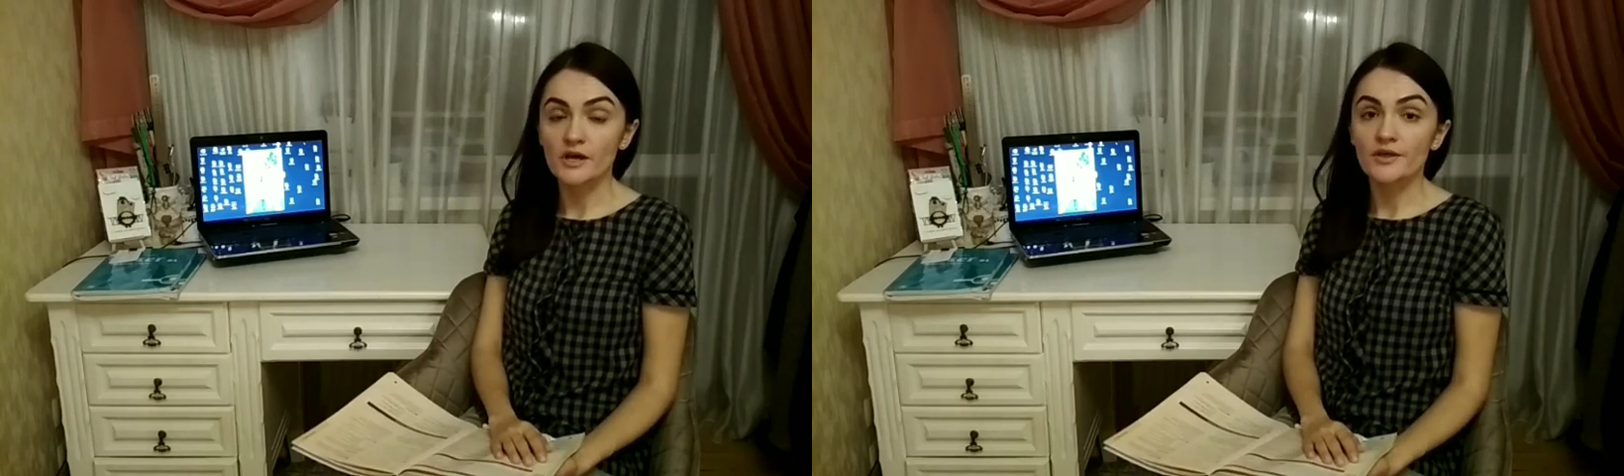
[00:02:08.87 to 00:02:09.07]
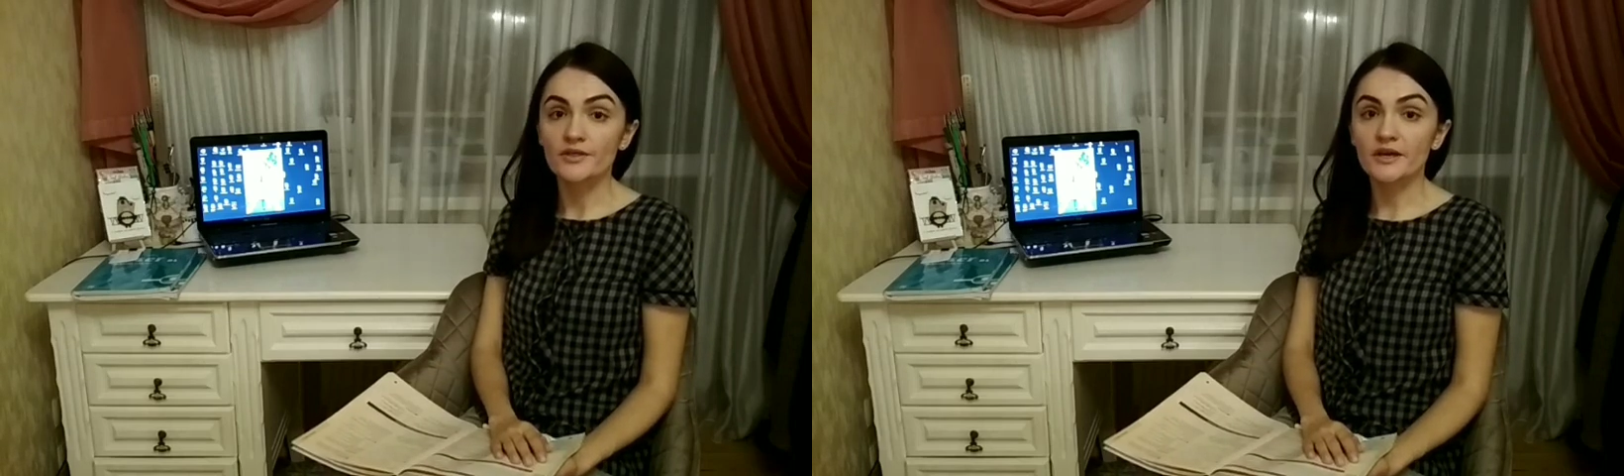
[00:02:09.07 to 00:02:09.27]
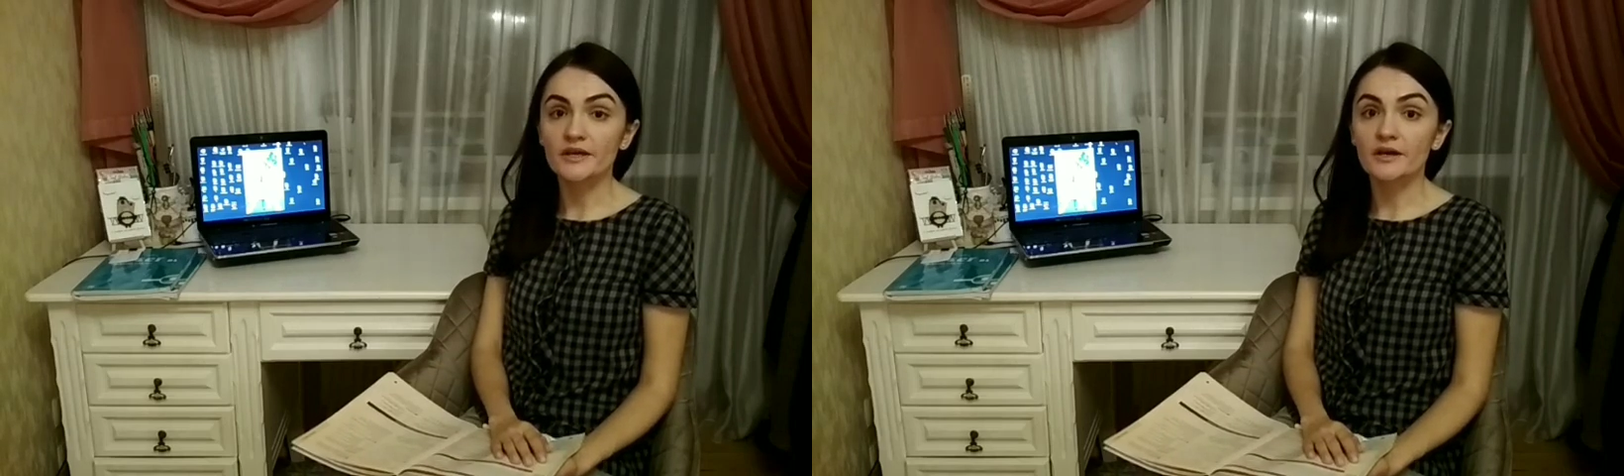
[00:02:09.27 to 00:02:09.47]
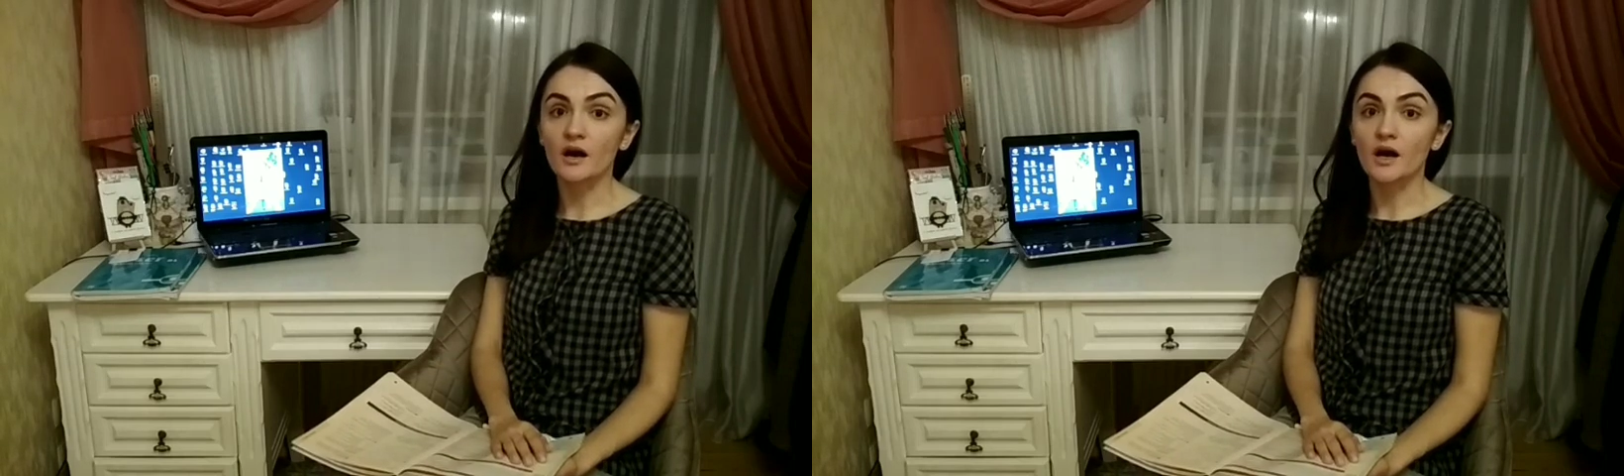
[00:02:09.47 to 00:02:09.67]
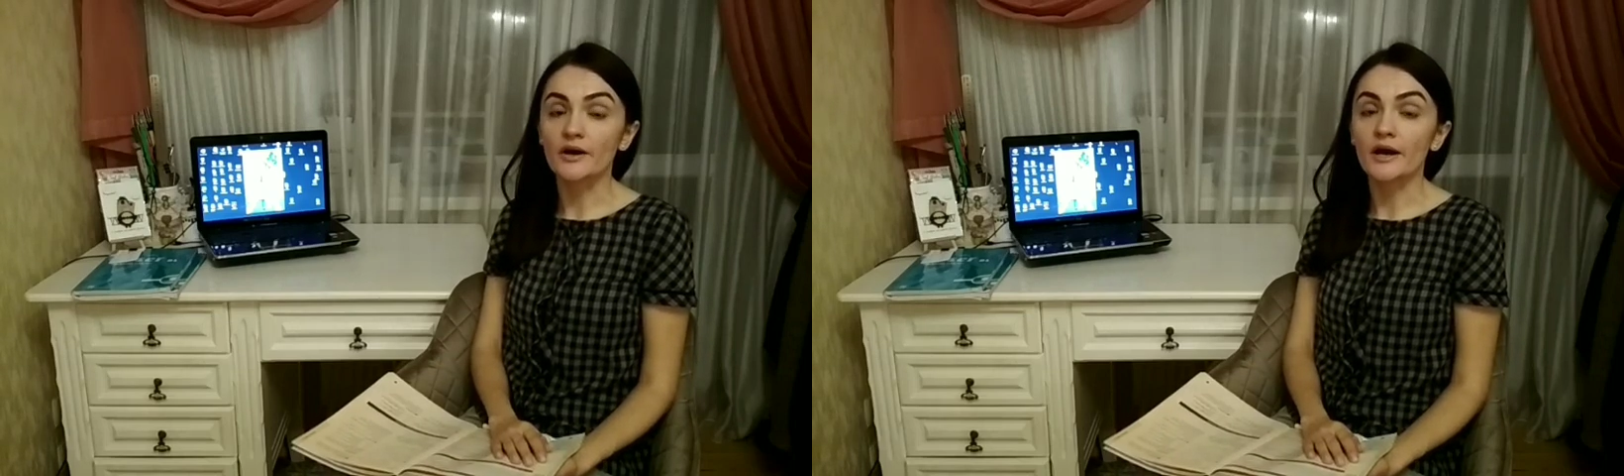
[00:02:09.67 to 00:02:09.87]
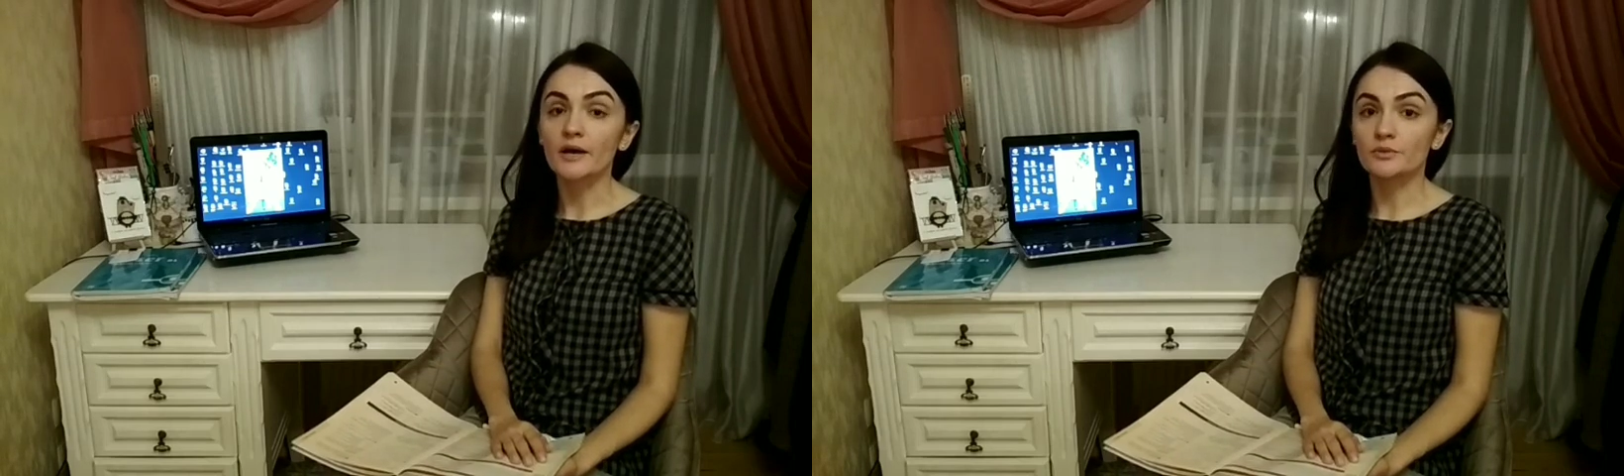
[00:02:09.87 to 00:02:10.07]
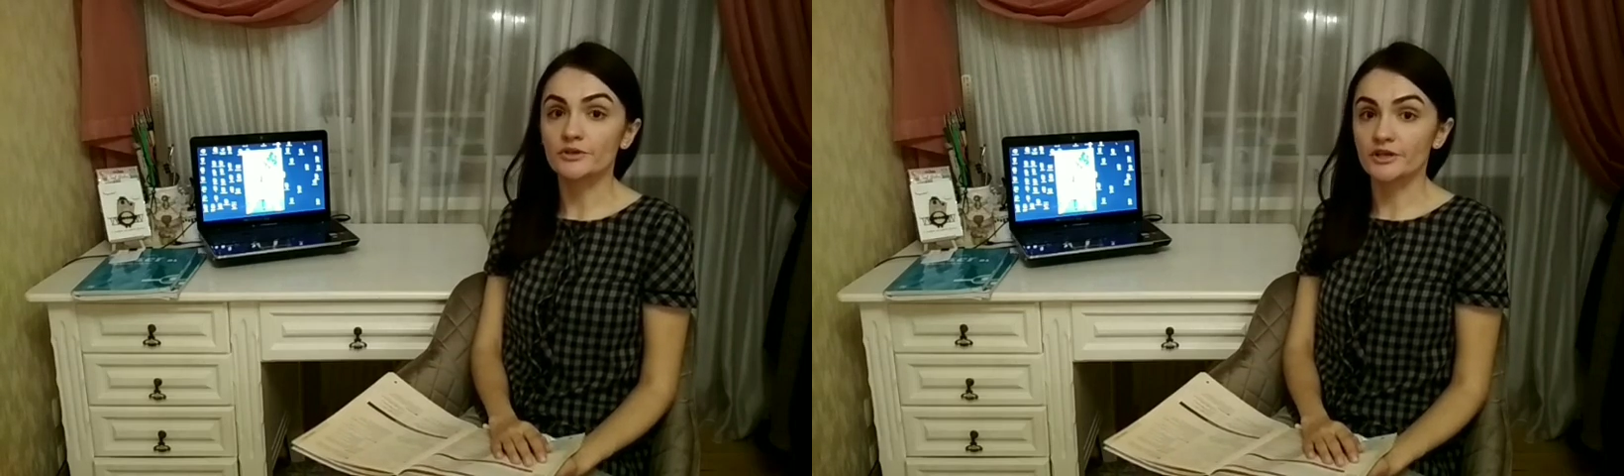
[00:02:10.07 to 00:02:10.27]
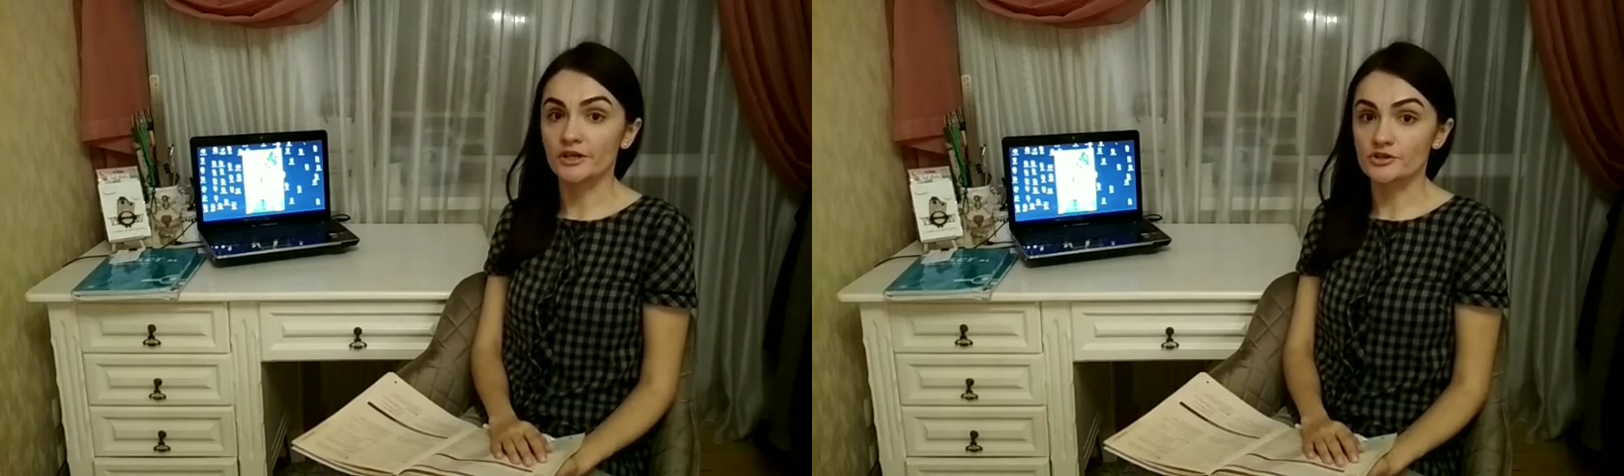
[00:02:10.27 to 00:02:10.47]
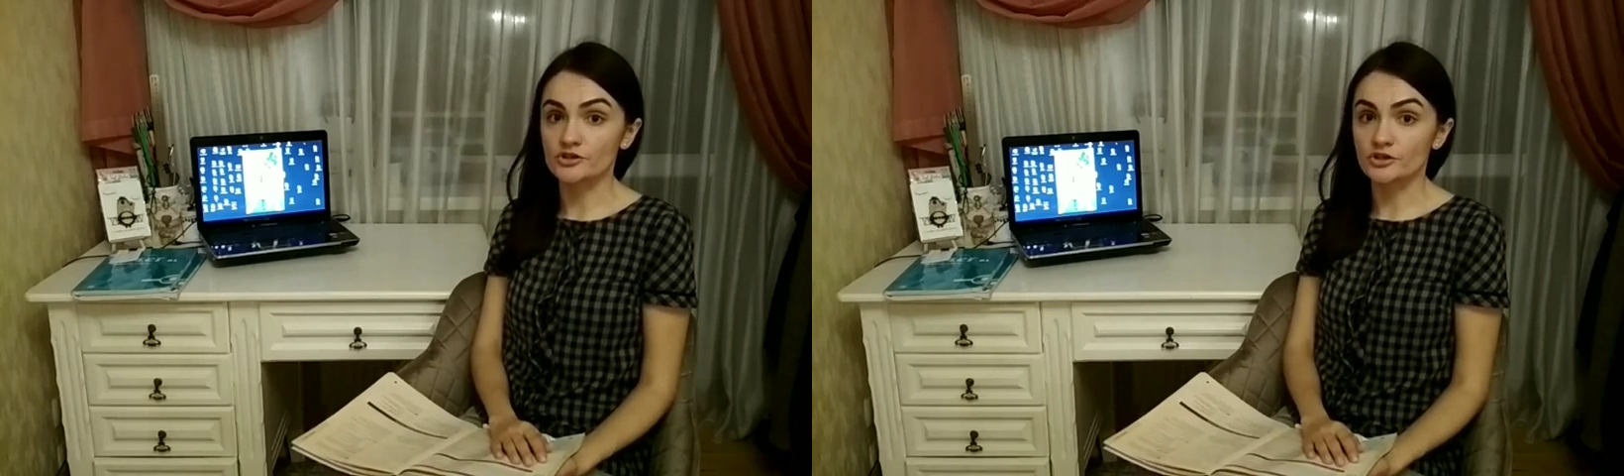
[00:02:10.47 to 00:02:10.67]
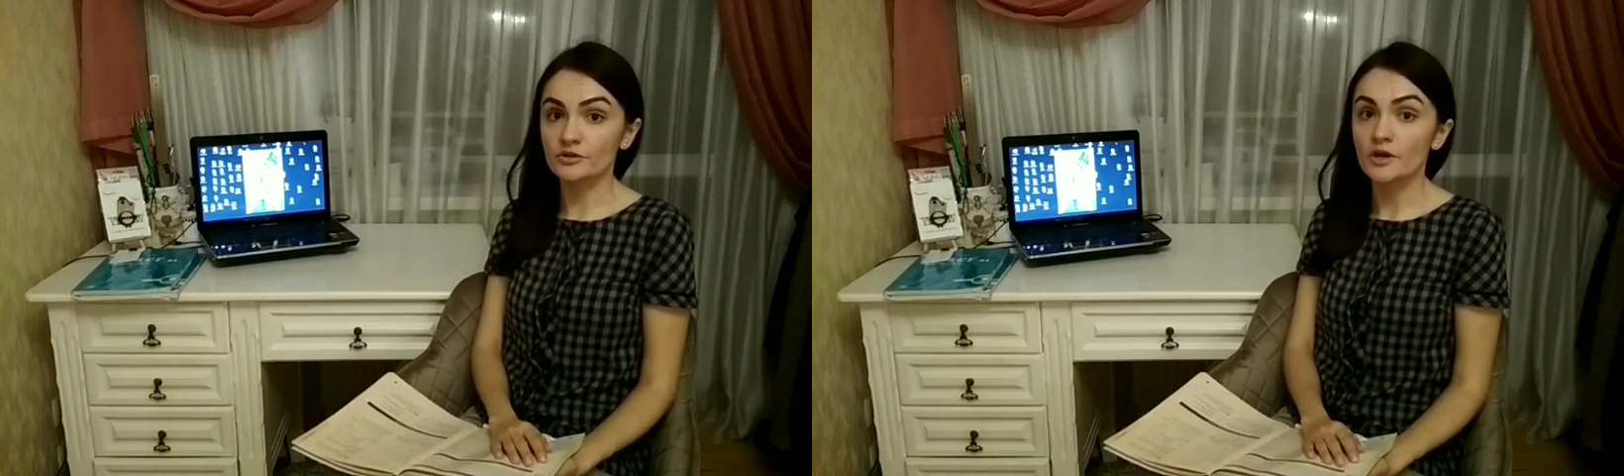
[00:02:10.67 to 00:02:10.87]
They are
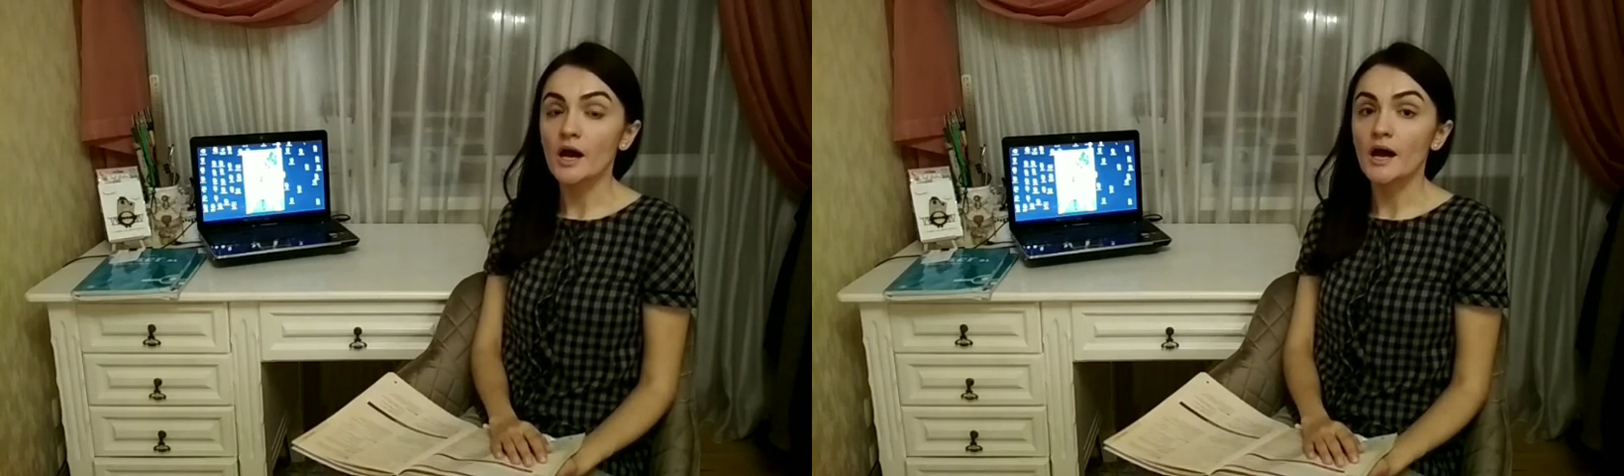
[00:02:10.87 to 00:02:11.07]
obligation,